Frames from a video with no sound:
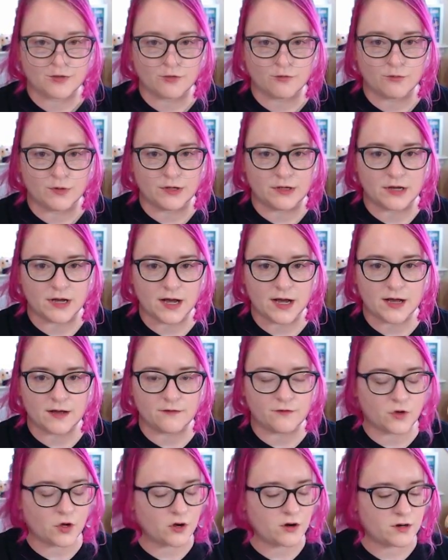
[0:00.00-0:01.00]
We
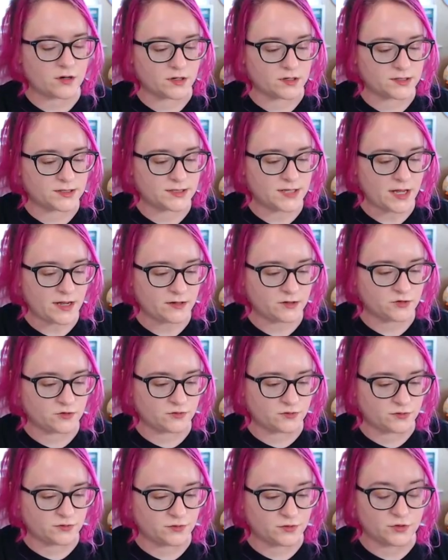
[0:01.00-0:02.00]
have our
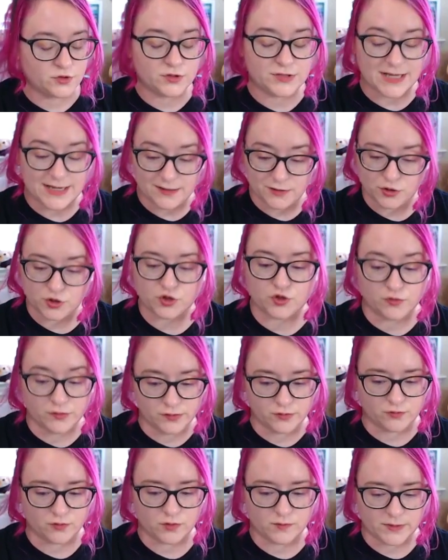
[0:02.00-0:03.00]

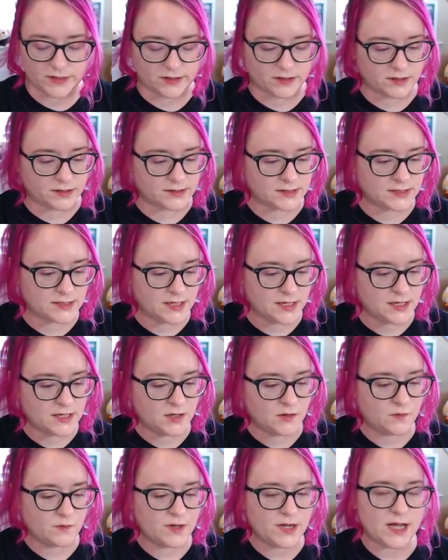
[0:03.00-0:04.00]
Sandshrew. Oh my goodness.
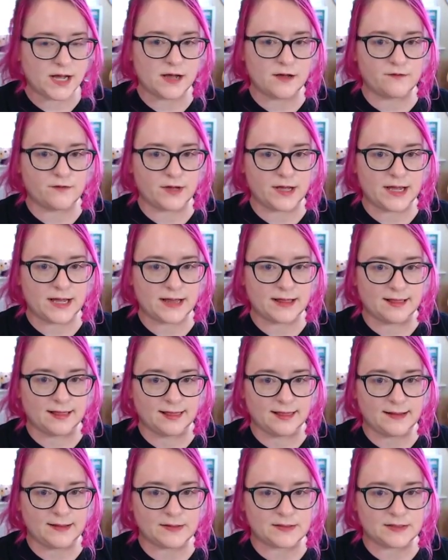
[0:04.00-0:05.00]
We have a
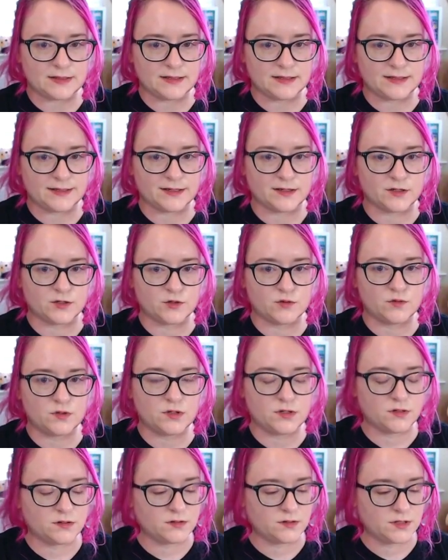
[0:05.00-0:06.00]
Litleo.
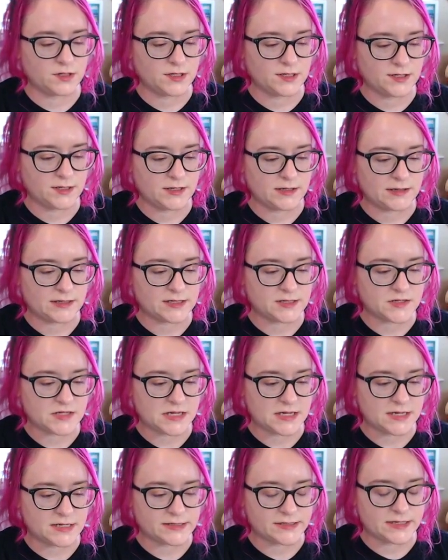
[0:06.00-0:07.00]
This
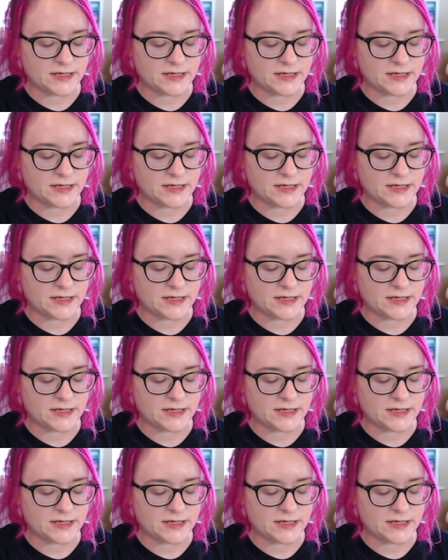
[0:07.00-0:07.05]
is